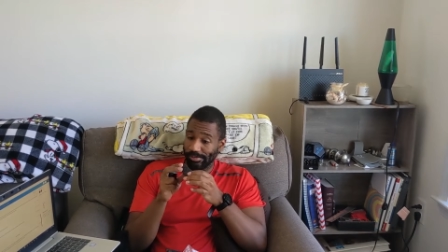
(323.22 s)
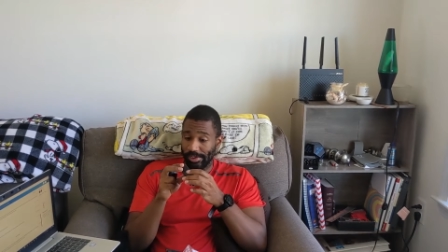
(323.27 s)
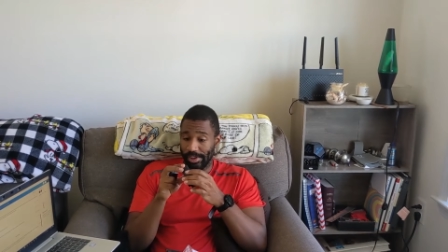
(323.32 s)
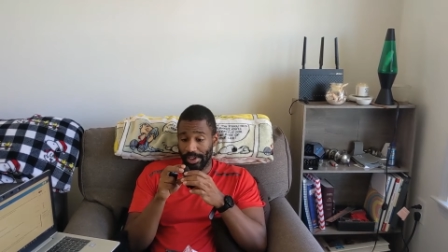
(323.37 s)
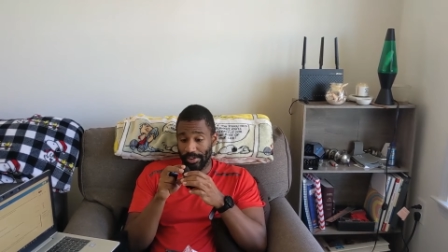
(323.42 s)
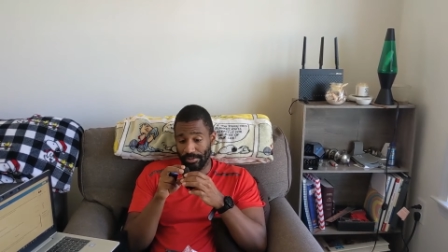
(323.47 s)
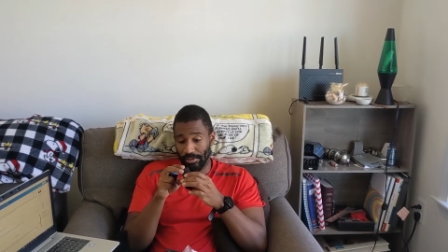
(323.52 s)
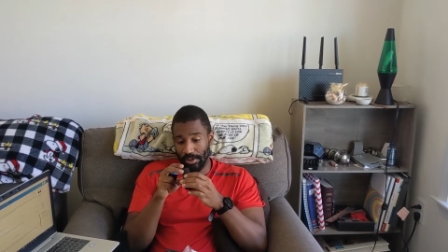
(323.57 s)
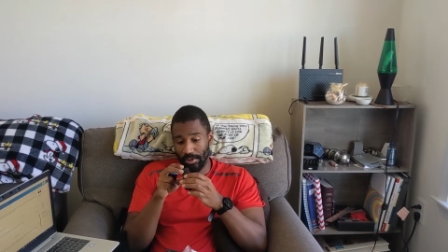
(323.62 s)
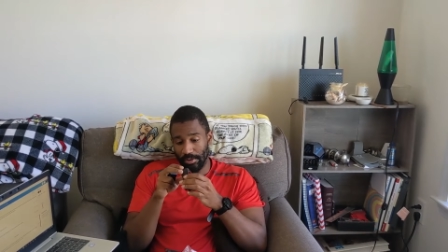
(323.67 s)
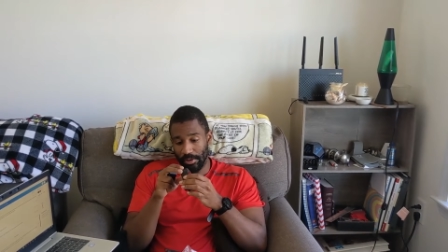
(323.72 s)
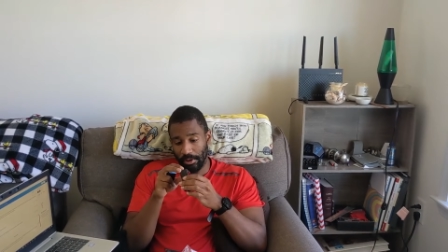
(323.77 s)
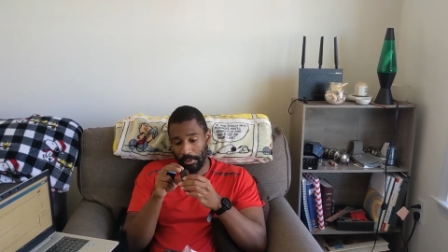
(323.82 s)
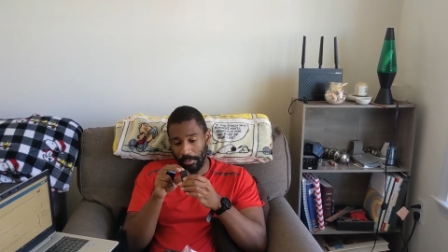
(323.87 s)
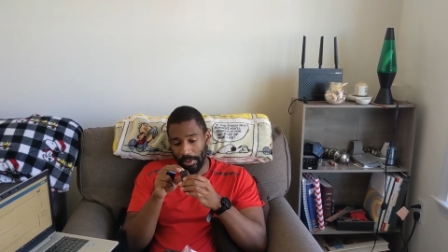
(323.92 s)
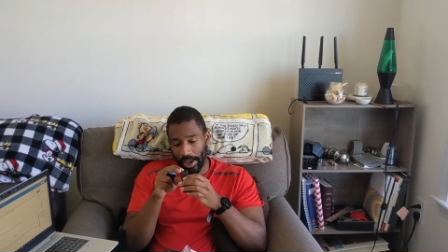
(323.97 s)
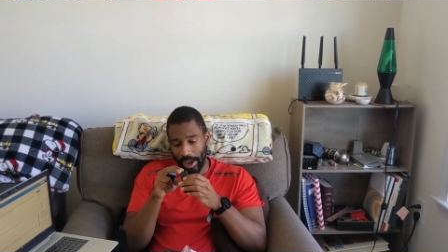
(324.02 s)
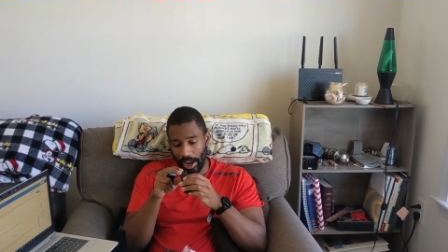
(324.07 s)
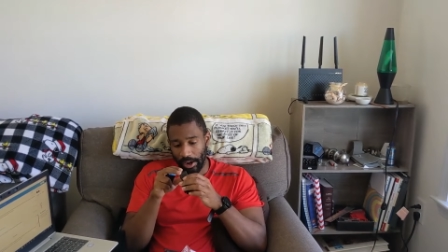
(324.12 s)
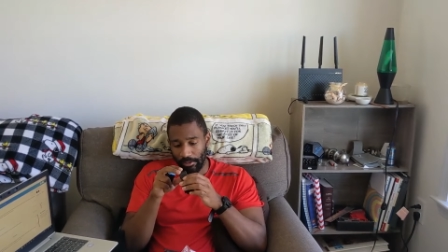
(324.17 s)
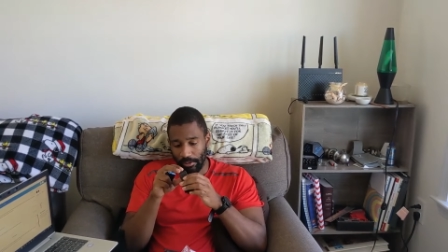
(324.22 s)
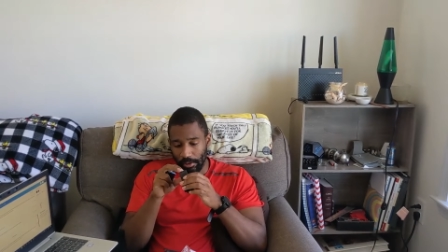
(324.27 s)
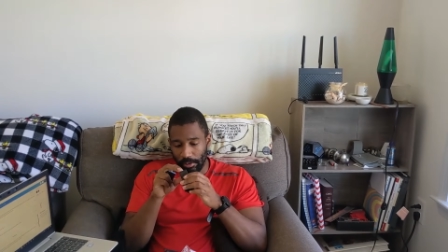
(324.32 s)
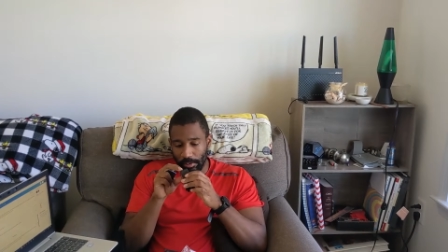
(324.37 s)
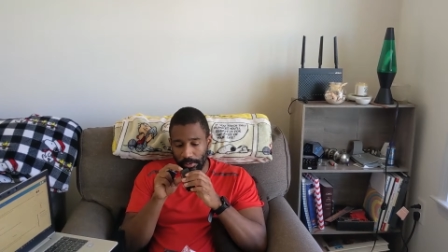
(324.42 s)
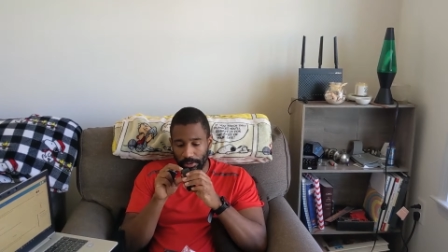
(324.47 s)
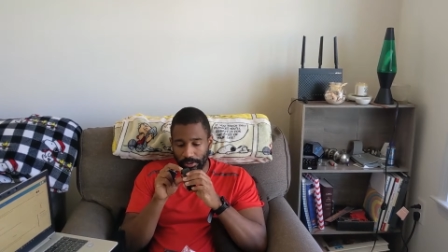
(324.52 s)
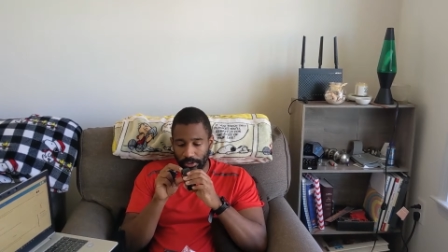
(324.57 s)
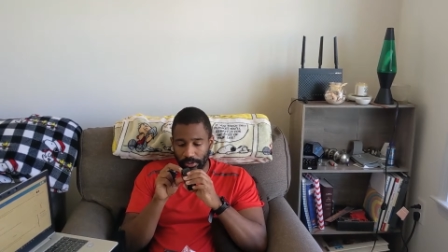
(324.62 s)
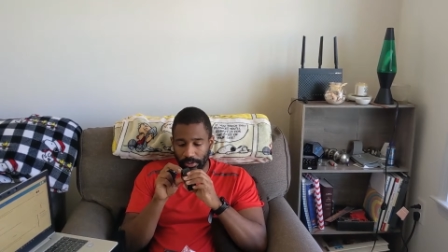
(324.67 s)
If you were a battery, where
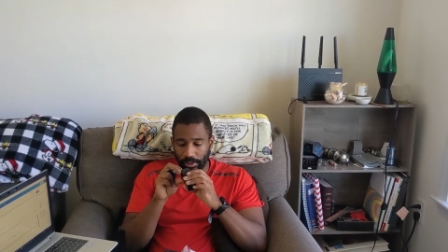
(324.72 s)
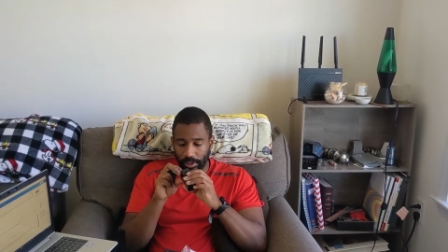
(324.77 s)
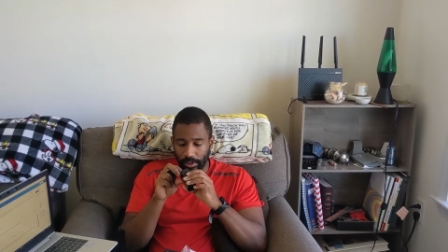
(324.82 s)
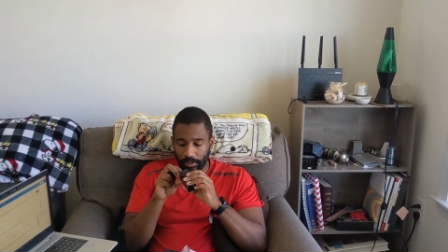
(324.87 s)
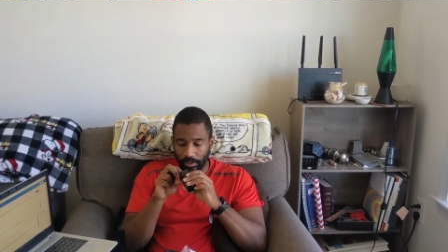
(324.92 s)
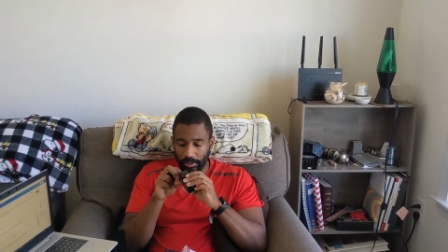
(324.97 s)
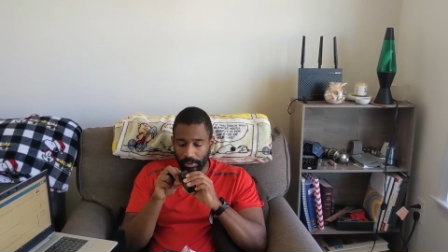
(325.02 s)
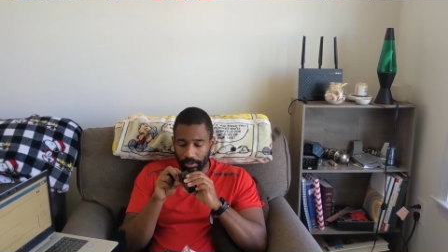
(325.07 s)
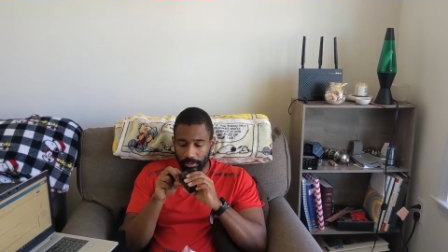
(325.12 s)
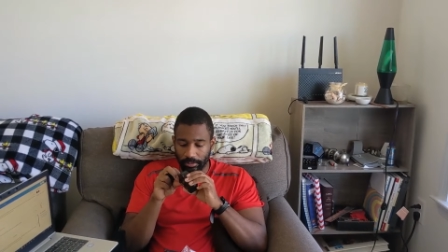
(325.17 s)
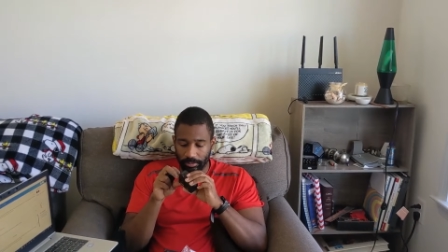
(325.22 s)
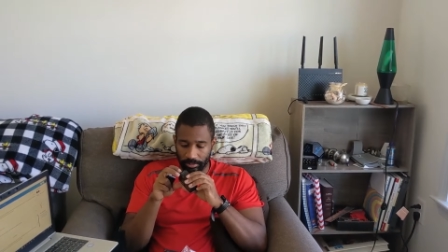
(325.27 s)
would you go to?